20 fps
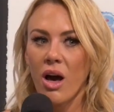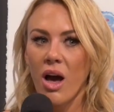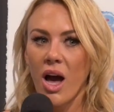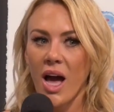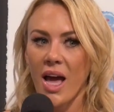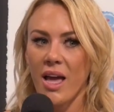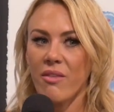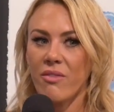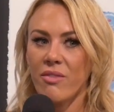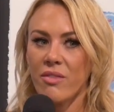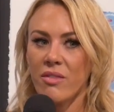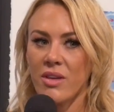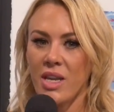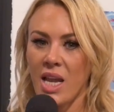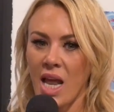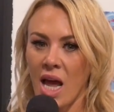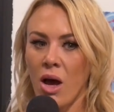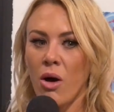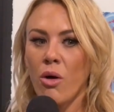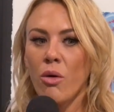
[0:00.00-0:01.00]
i've
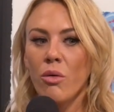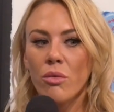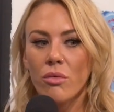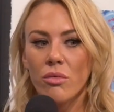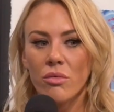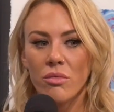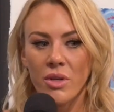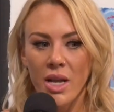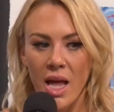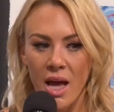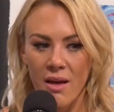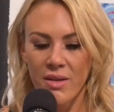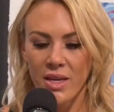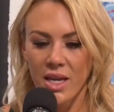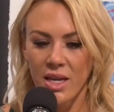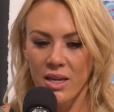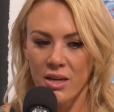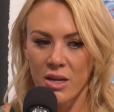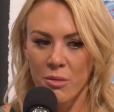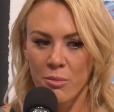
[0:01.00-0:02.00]
now
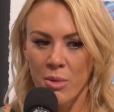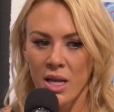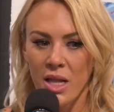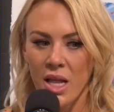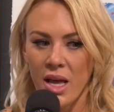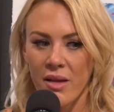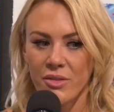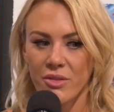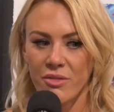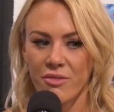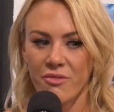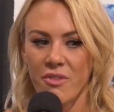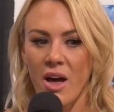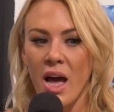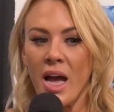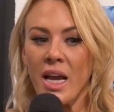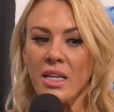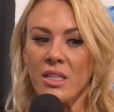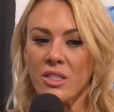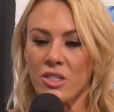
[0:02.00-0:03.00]
navigated in my life to
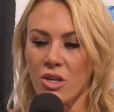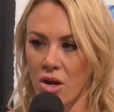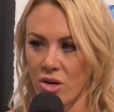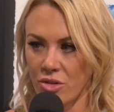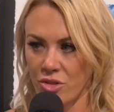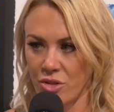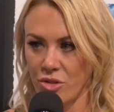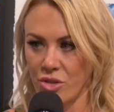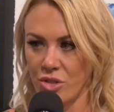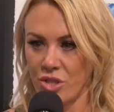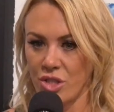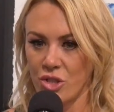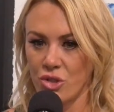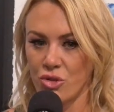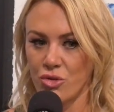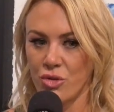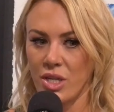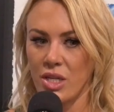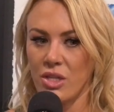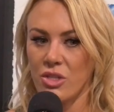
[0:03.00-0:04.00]
find doctors that
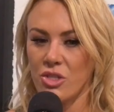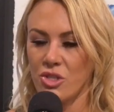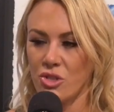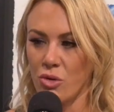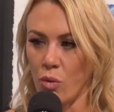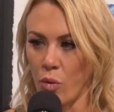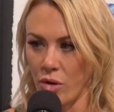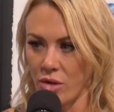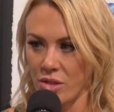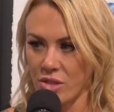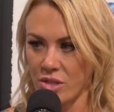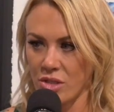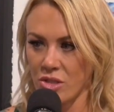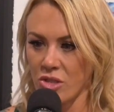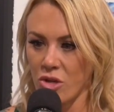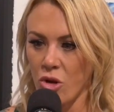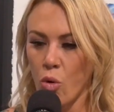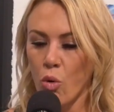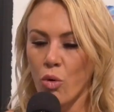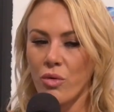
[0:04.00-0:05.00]
treat source
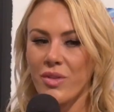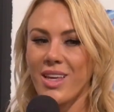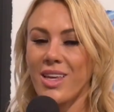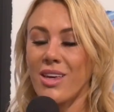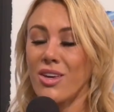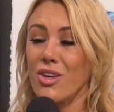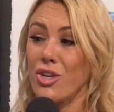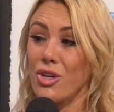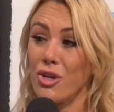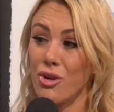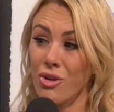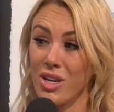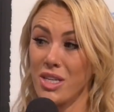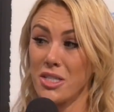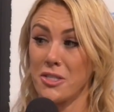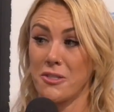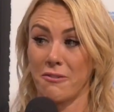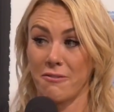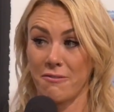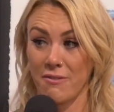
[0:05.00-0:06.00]
or they get
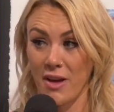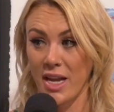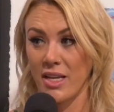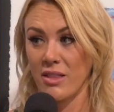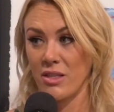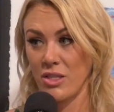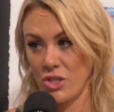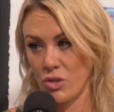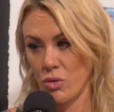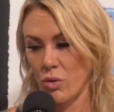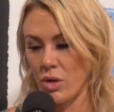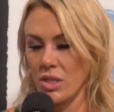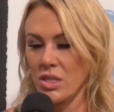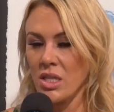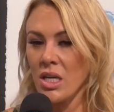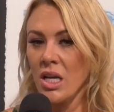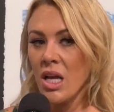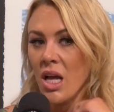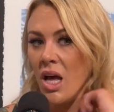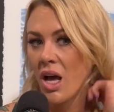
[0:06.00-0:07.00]
curious to find the source